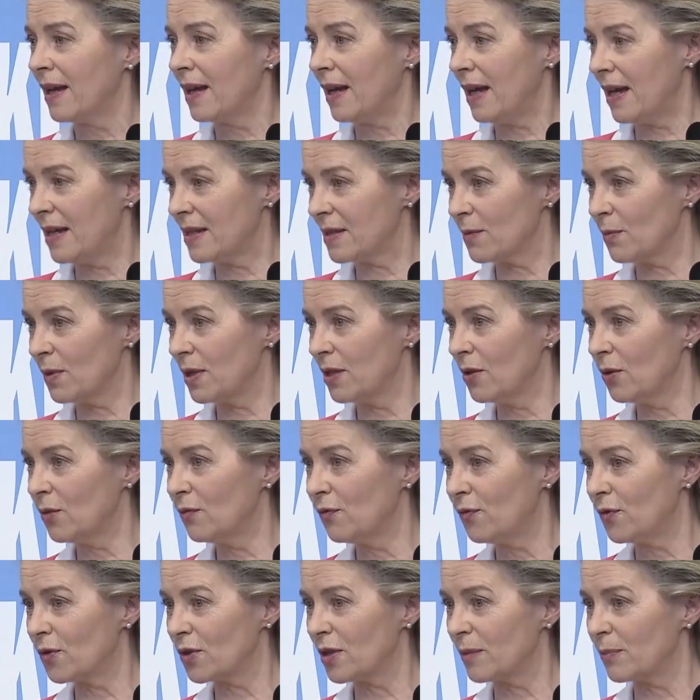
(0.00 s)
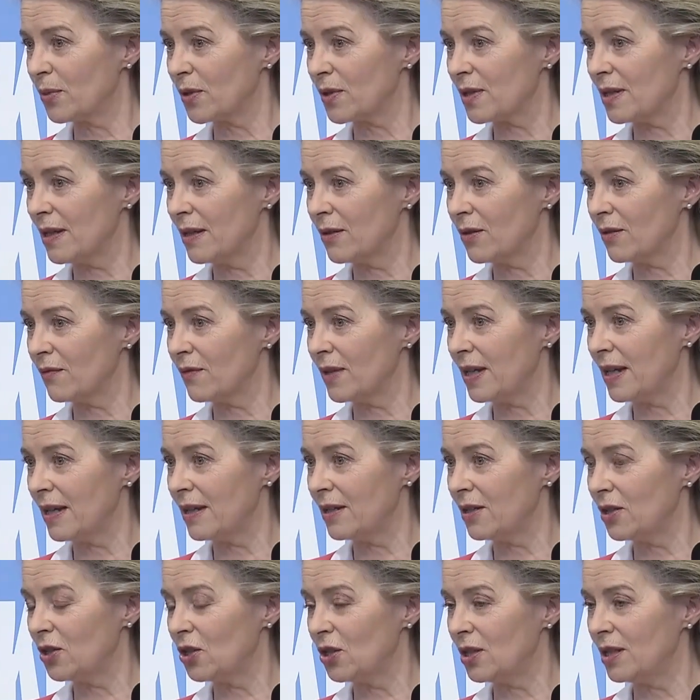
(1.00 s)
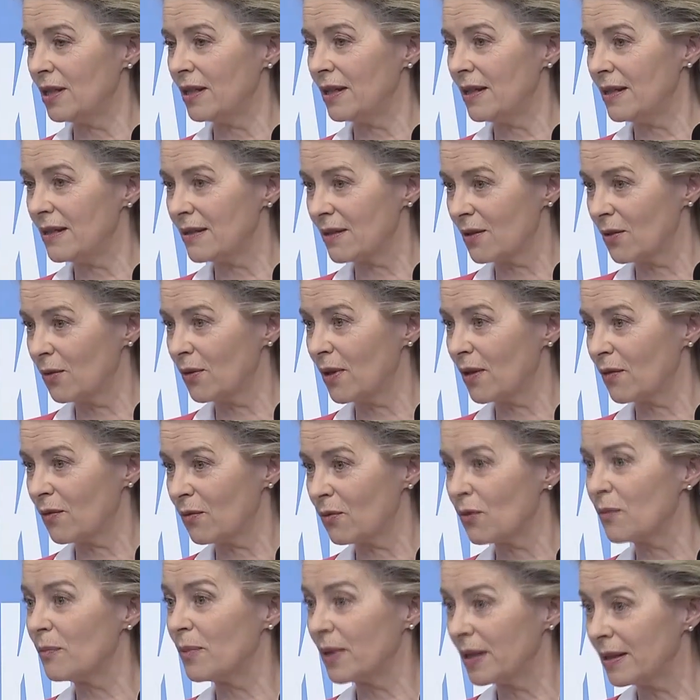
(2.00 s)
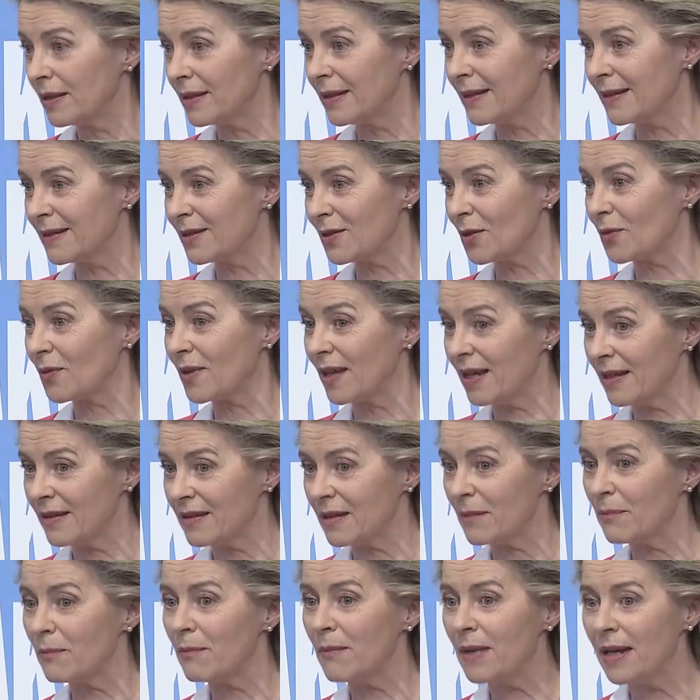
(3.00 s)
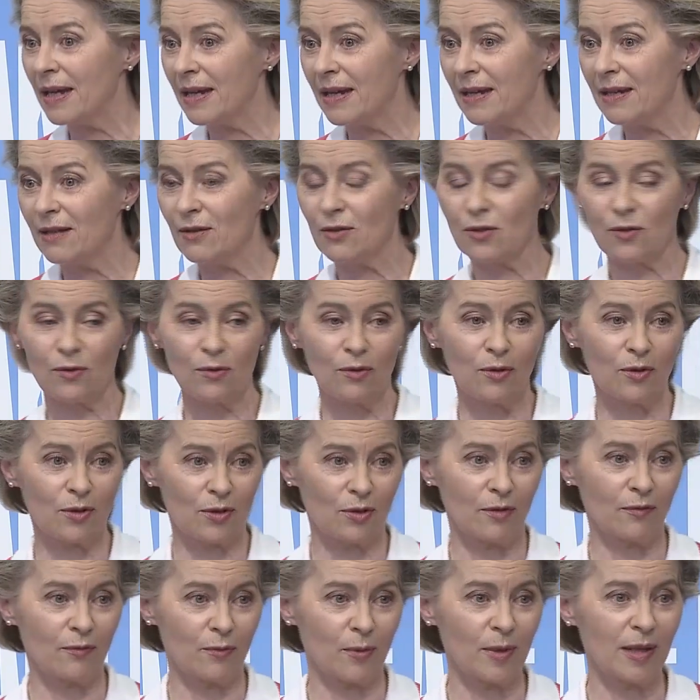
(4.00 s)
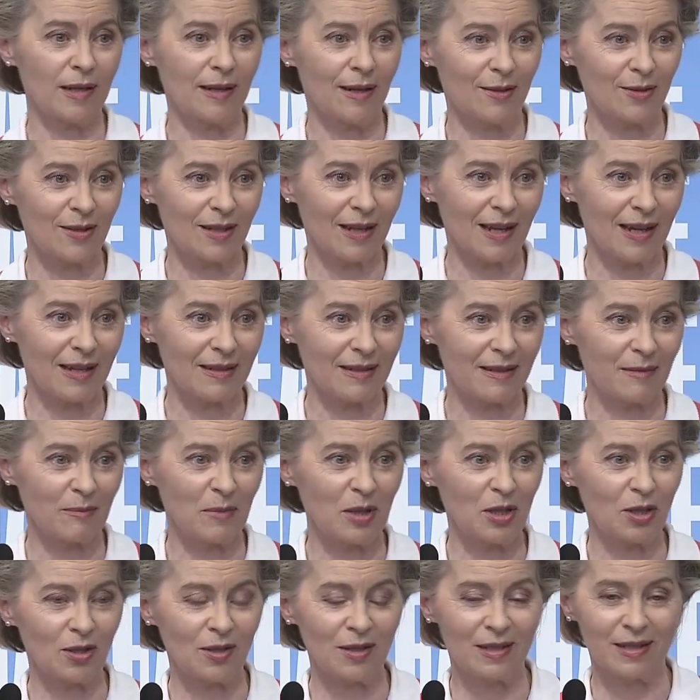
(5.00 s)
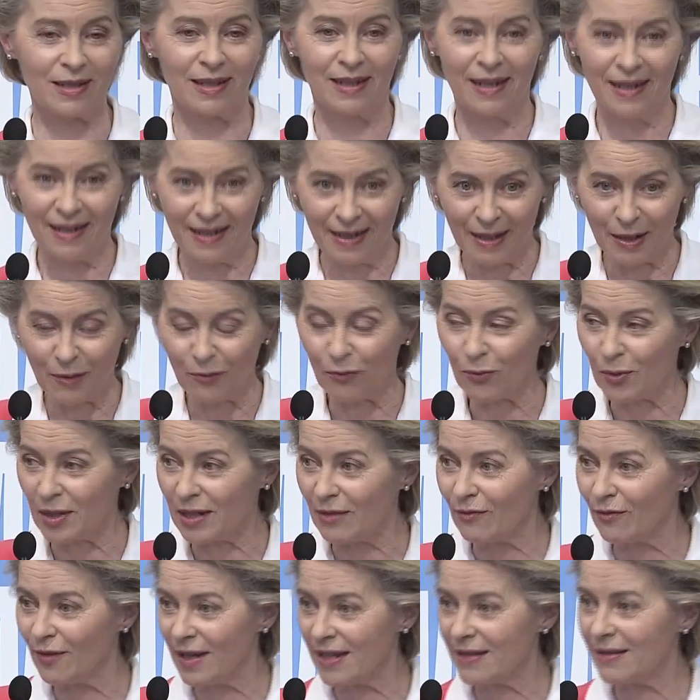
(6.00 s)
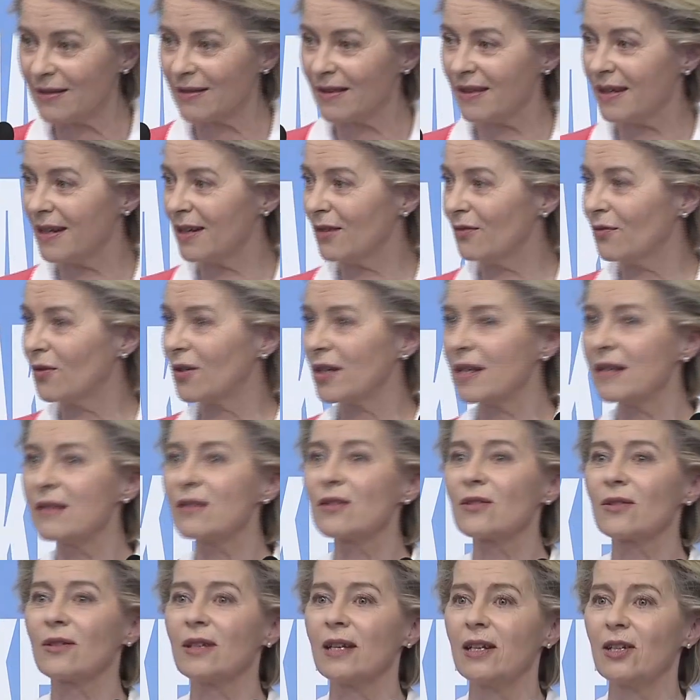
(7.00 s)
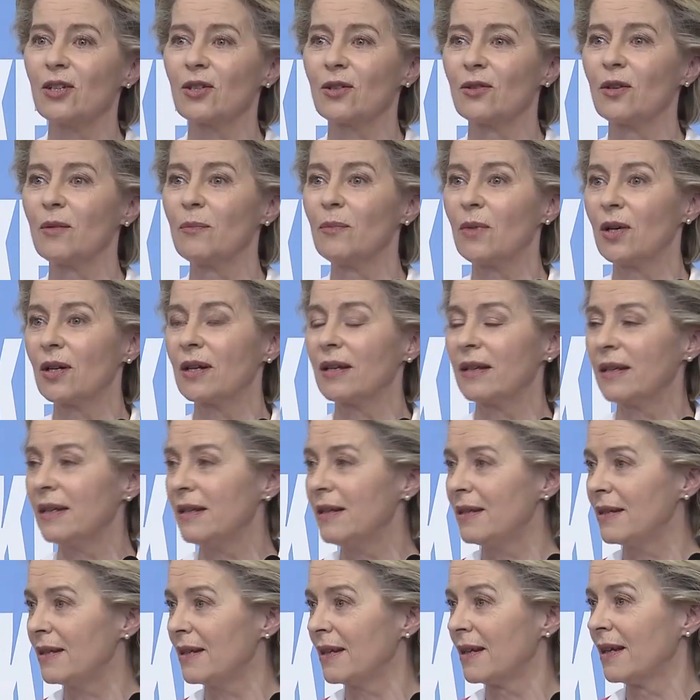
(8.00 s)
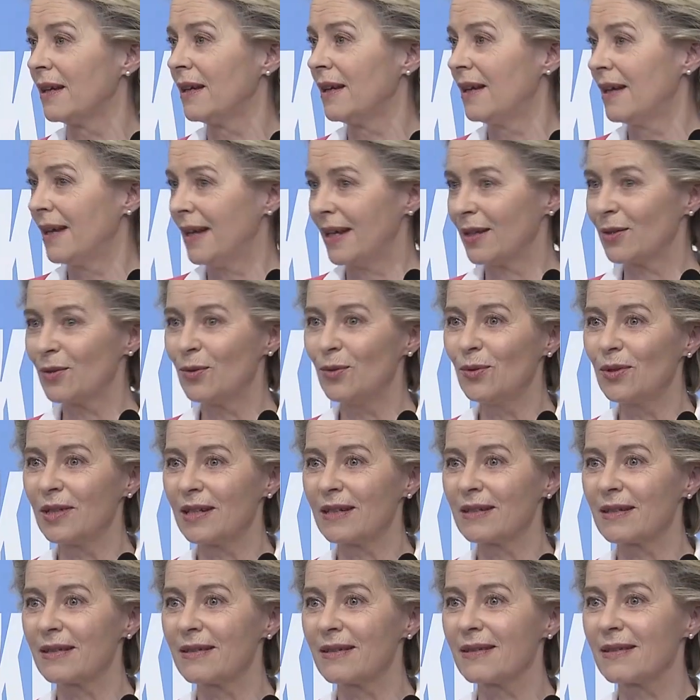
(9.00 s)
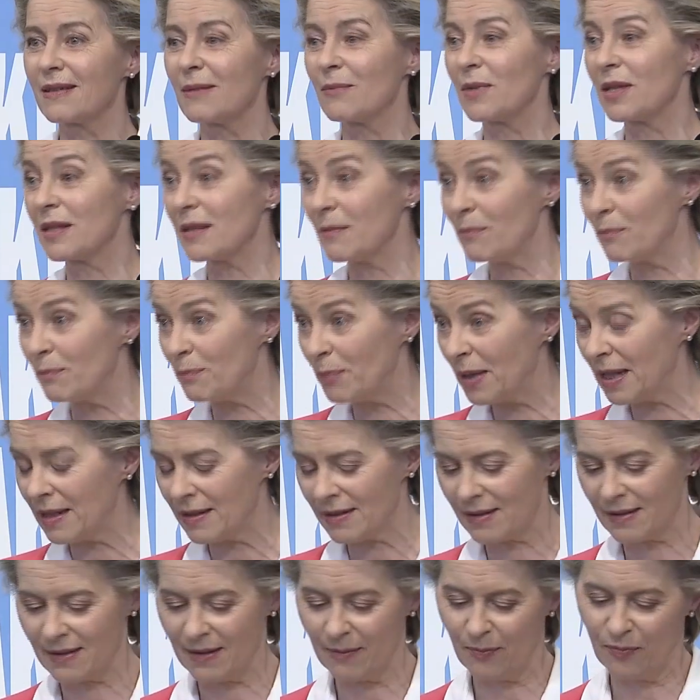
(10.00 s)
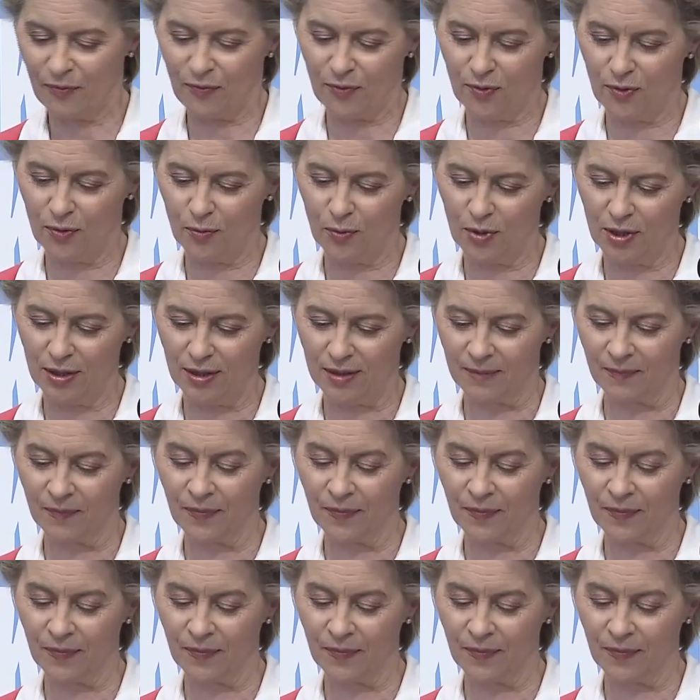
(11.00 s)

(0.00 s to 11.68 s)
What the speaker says: As we know, 40% of the energy is going through buildings, so that's a main source of greenhouse gas emissions. If we invest there for insulation or modern heating and cooling system, it's a big step forward.